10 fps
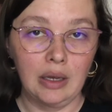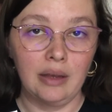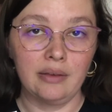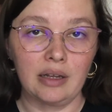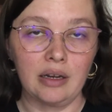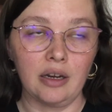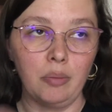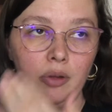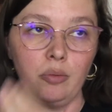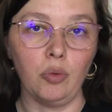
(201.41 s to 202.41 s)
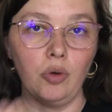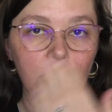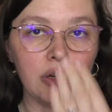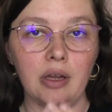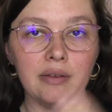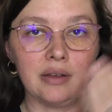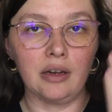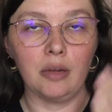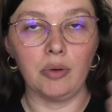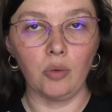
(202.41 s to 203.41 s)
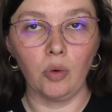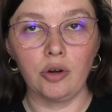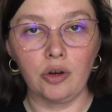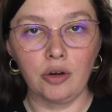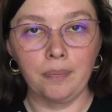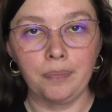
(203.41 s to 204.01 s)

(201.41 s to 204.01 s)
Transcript: set it up on the board. I set it up in order.